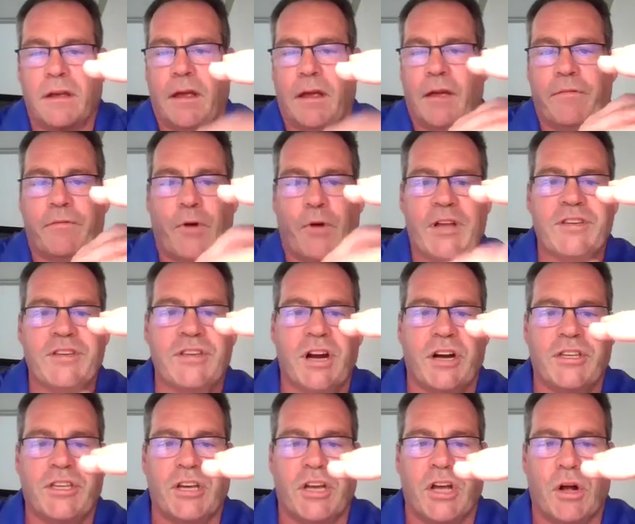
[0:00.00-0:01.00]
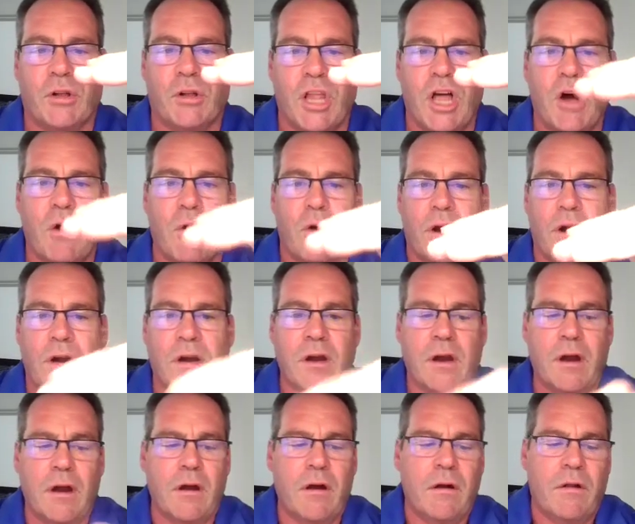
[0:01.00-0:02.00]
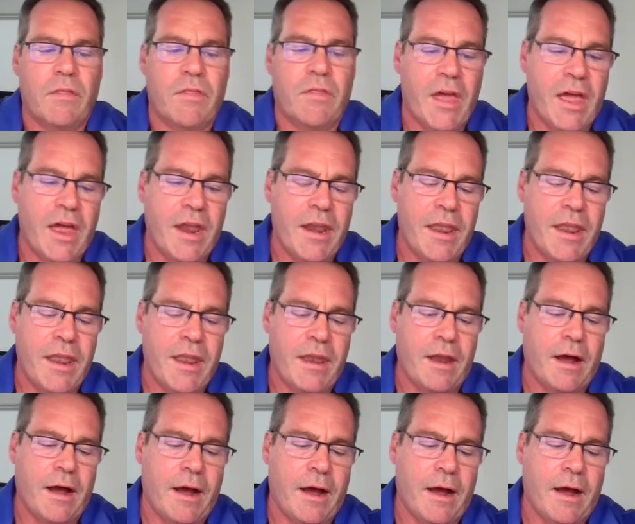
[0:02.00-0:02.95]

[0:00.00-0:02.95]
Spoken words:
If rates start to go lower, then